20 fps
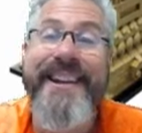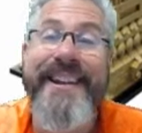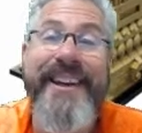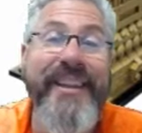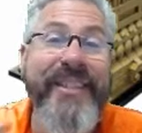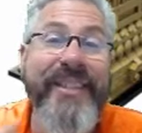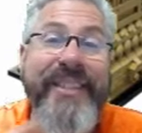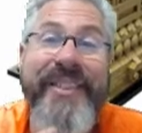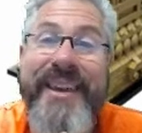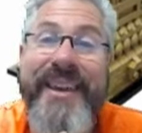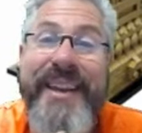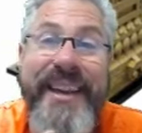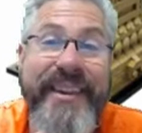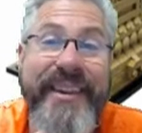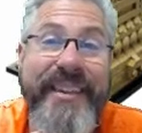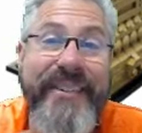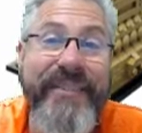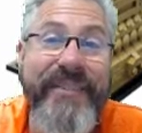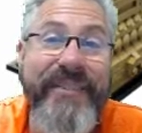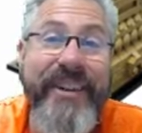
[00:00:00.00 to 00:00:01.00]
now
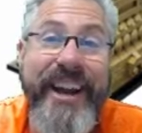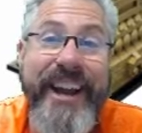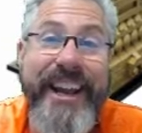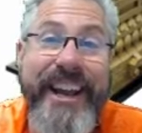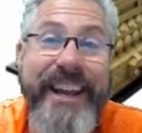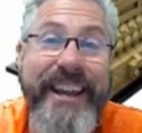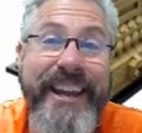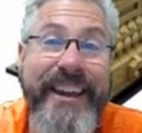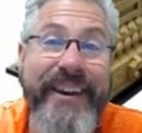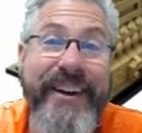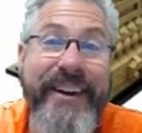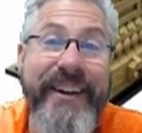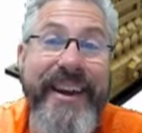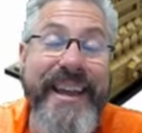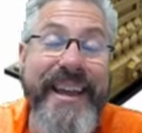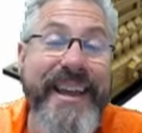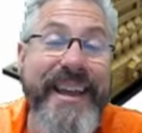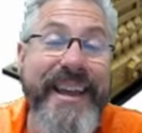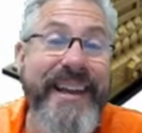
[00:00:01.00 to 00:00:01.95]
this right here